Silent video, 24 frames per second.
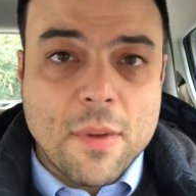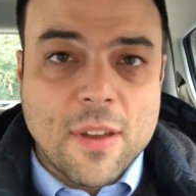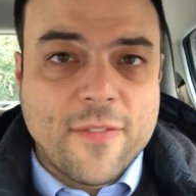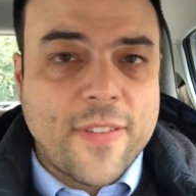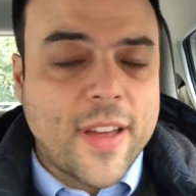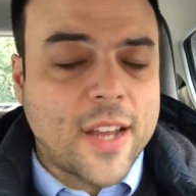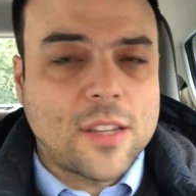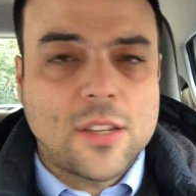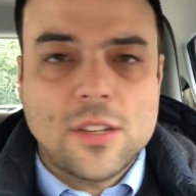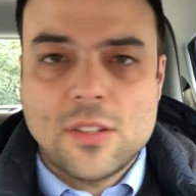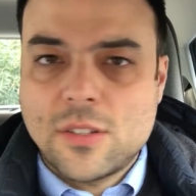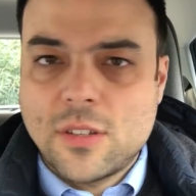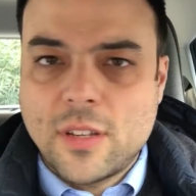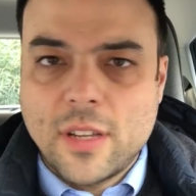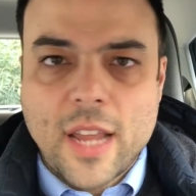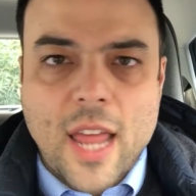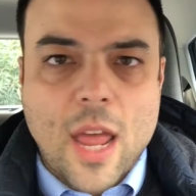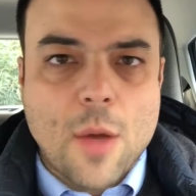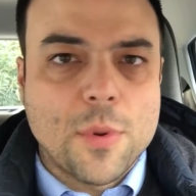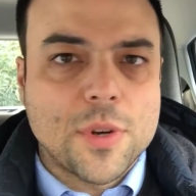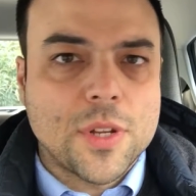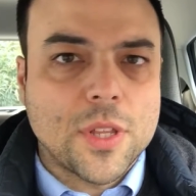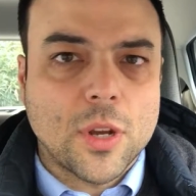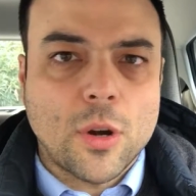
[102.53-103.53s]
In fact, just today I
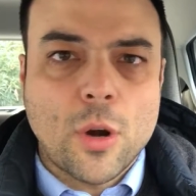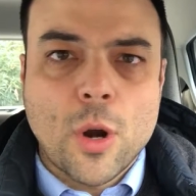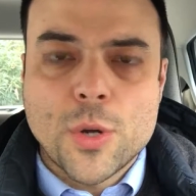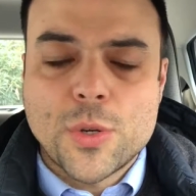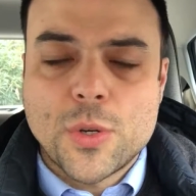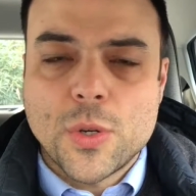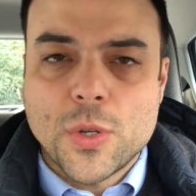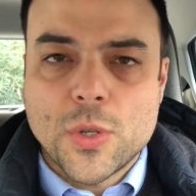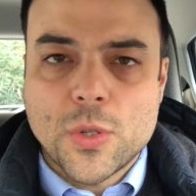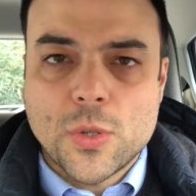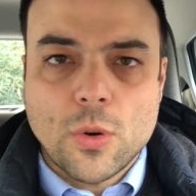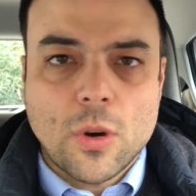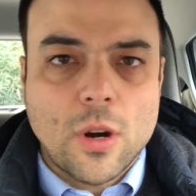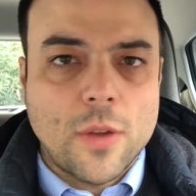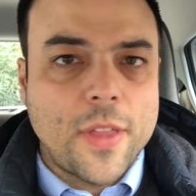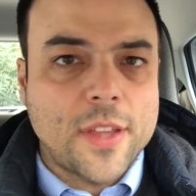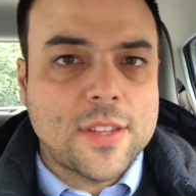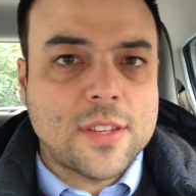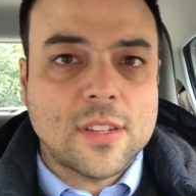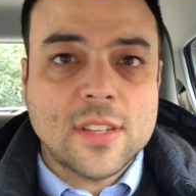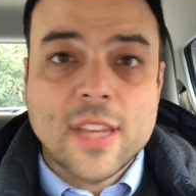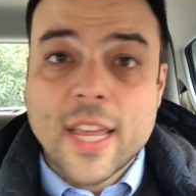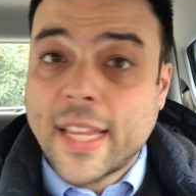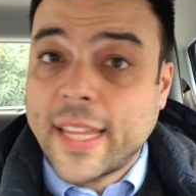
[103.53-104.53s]
went to the grocery store and that's
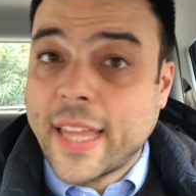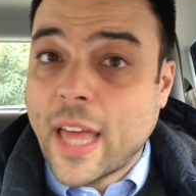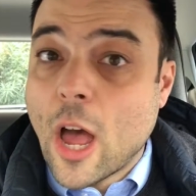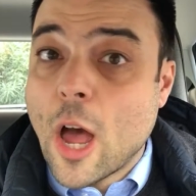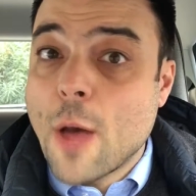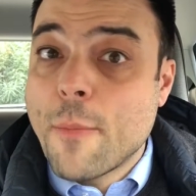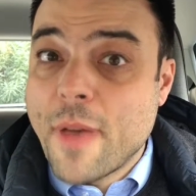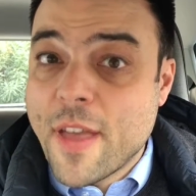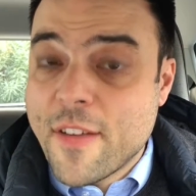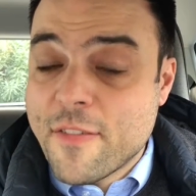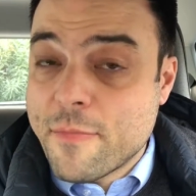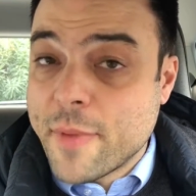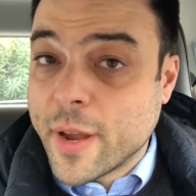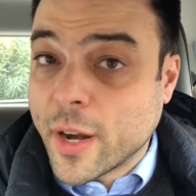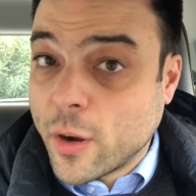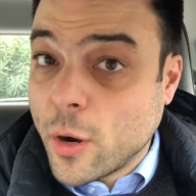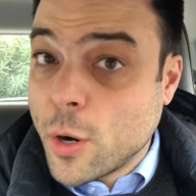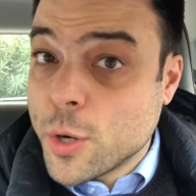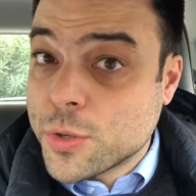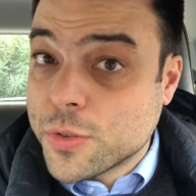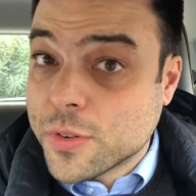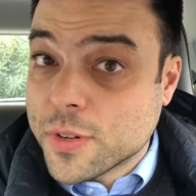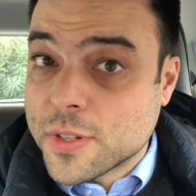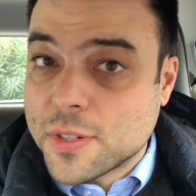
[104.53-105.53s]
exactly how I pay for my
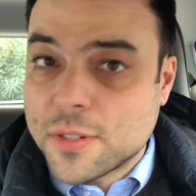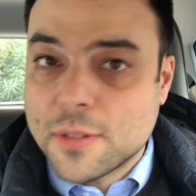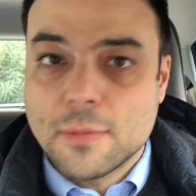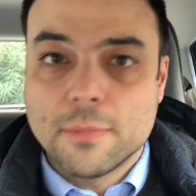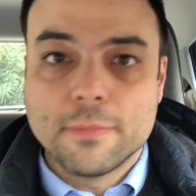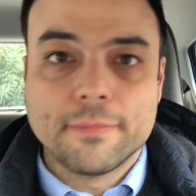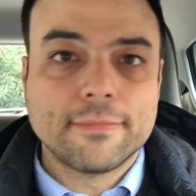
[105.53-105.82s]
groceries.